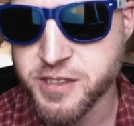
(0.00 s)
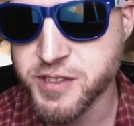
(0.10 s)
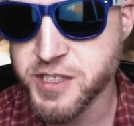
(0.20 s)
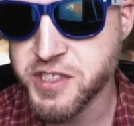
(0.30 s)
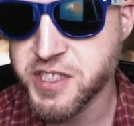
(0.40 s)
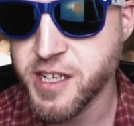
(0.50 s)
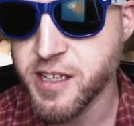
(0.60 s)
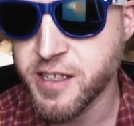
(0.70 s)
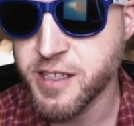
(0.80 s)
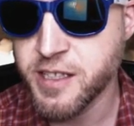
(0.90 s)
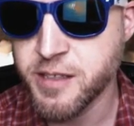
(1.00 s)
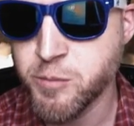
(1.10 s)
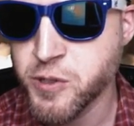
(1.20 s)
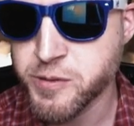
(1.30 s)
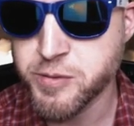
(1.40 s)
in the CCIE,
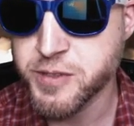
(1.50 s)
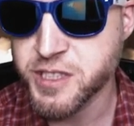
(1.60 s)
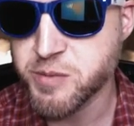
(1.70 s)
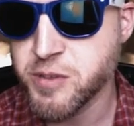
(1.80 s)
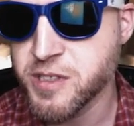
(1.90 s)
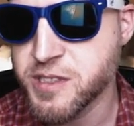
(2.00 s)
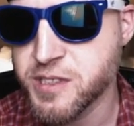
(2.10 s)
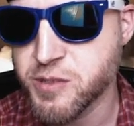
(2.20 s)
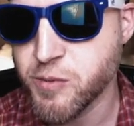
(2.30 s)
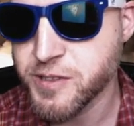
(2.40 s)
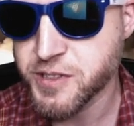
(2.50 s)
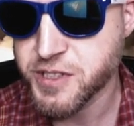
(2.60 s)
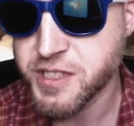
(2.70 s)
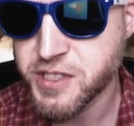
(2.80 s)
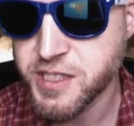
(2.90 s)
multiple disciplines, as well as the
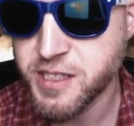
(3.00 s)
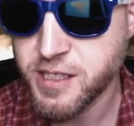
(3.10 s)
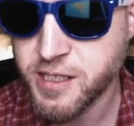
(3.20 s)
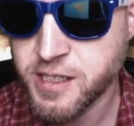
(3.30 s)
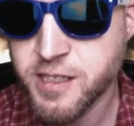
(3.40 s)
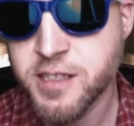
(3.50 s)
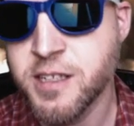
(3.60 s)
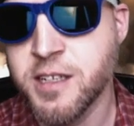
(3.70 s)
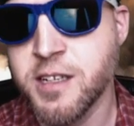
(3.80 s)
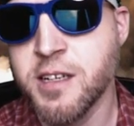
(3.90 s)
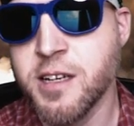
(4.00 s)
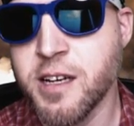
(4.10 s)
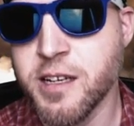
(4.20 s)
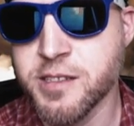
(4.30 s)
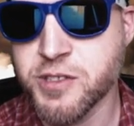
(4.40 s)
CCDE.
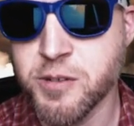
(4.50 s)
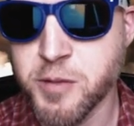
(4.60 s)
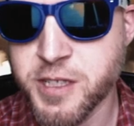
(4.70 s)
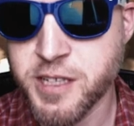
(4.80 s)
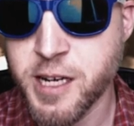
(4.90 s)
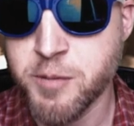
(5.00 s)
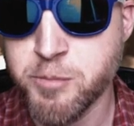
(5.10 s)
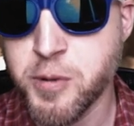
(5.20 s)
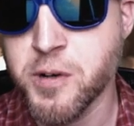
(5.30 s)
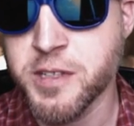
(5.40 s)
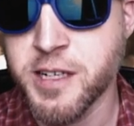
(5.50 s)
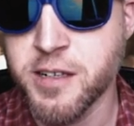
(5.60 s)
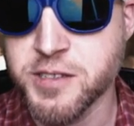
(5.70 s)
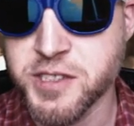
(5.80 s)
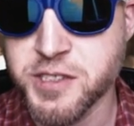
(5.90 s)
And so I'm going to kind of part that
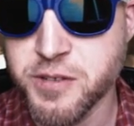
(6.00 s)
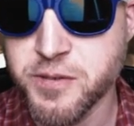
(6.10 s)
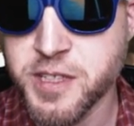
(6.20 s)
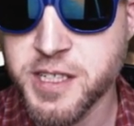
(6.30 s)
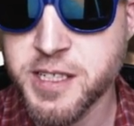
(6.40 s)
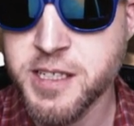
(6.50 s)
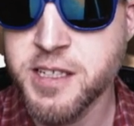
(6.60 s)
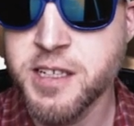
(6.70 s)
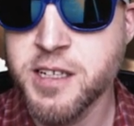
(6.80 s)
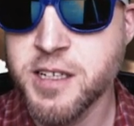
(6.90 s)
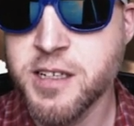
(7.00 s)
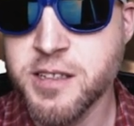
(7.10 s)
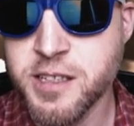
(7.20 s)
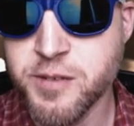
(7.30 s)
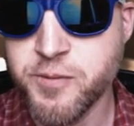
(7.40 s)
out as its own thing.
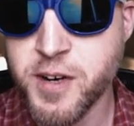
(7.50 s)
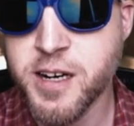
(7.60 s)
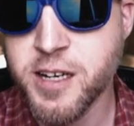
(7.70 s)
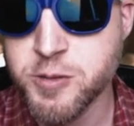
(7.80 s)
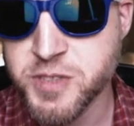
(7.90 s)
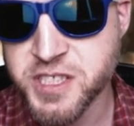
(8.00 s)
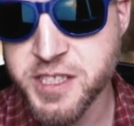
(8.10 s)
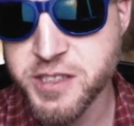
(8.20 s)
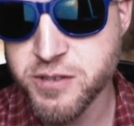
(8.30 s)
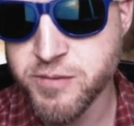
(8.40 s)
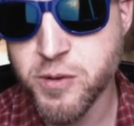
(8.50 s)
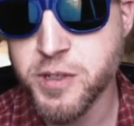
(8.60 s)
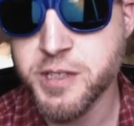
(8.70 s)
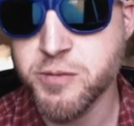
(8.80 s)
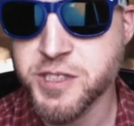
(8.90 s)
Then 5, mistakes to
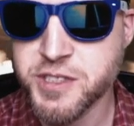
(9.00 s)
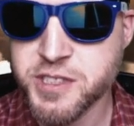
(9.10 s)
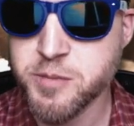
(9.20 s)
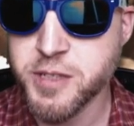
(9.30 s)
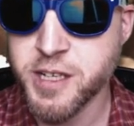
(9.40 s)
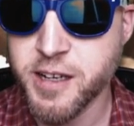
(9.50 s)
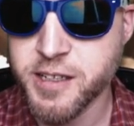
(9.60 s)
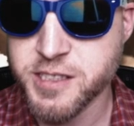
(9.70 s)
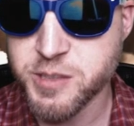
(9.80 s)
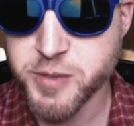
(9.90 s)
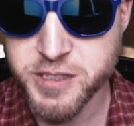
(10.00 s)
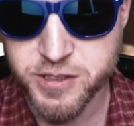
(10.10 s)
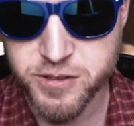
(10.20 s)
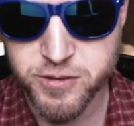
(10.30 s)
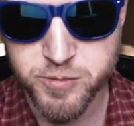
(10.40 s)
avoid, which is something I can speak
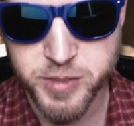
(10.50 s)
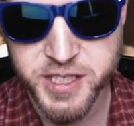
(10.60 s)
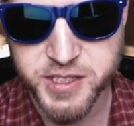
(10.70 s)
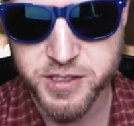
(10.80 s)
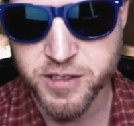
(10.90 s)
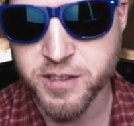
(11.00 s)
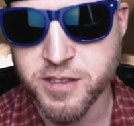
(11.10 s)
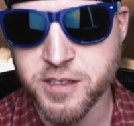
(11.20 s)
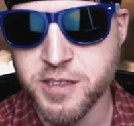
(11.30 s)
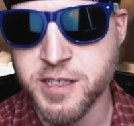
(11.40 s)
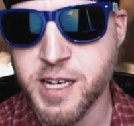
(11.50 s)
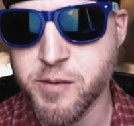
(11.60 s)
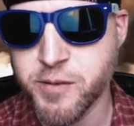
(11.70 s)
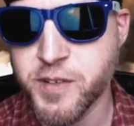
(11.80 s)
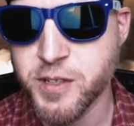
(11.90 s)
to based on
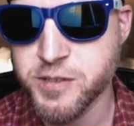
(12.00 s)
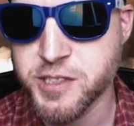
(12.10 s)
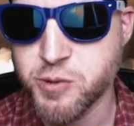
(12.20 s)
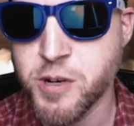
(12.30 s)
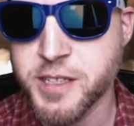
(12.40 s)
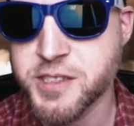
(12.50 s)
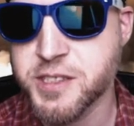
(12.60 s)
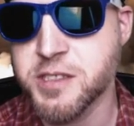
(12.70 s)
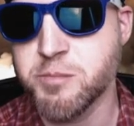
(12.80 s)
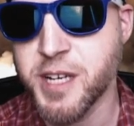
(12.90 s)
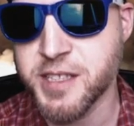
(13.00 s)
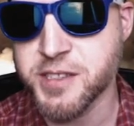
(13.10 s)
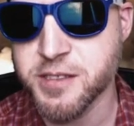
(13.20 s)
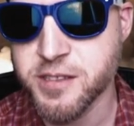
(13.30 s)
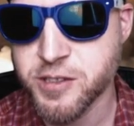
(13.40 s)
having failed it twice,
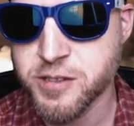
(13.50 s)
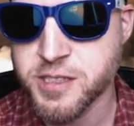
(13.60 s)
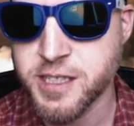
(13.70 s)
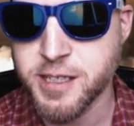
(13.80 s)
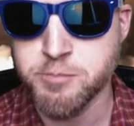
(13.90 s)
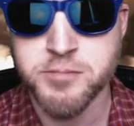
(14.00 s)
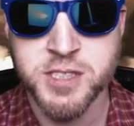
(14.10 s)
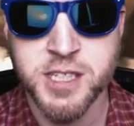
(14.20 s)
passing the 3rd time.